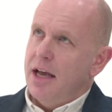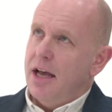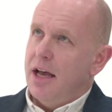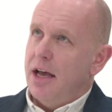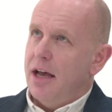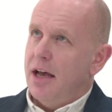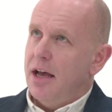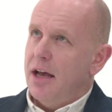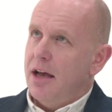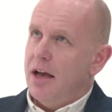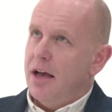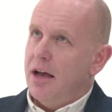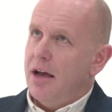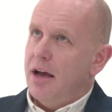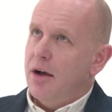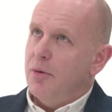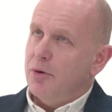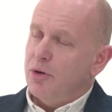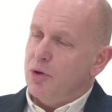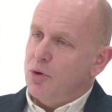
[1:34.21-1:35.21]
uh,
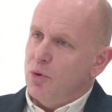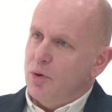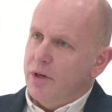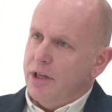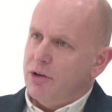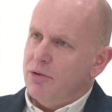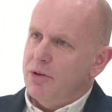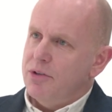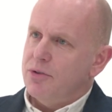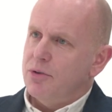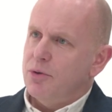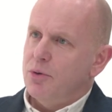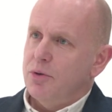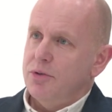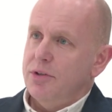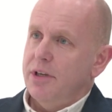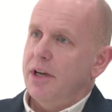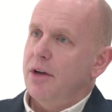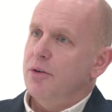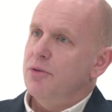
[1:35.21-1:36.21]
I would call it critical
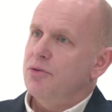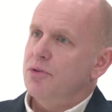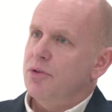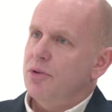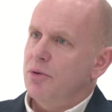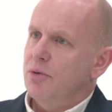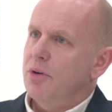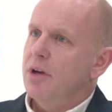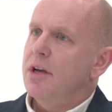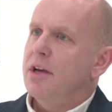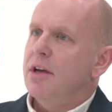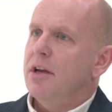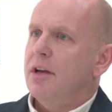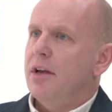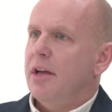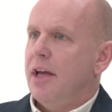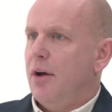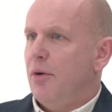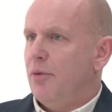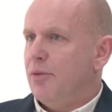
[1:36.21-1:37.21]
because it goes to
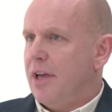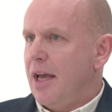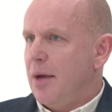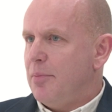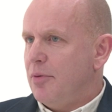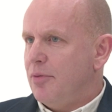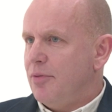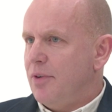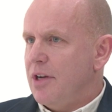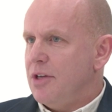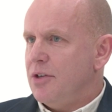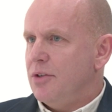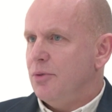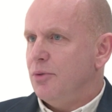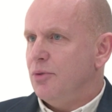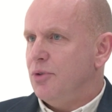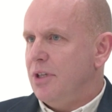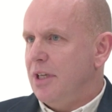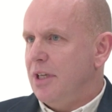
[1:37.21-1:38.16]
healthcare professionals,